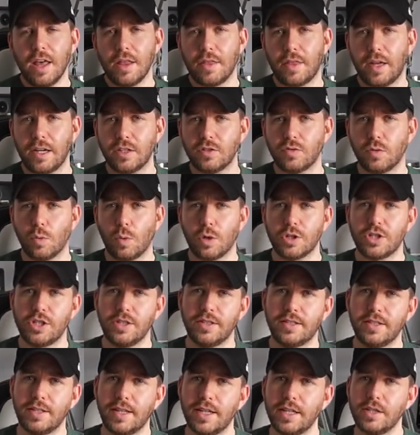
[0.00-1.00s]
Thanks for
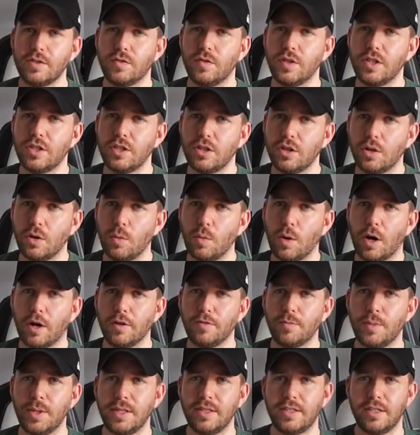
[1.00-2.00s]
watching today's video.
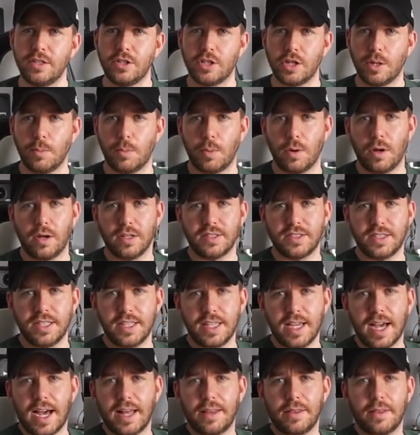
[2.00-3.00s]
I've been DJ
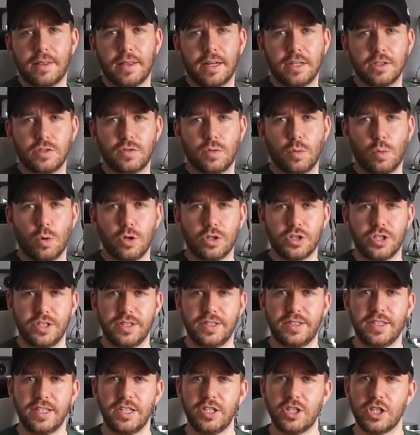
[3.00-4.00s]
Blighty, and thanks for
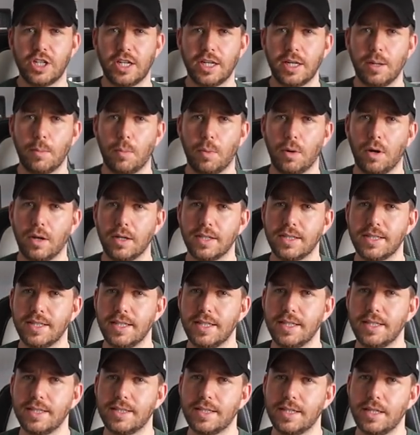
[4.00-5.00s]
watching DJ
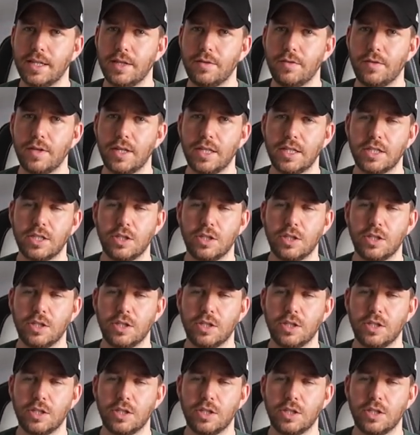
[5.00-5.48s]
Blighty TV.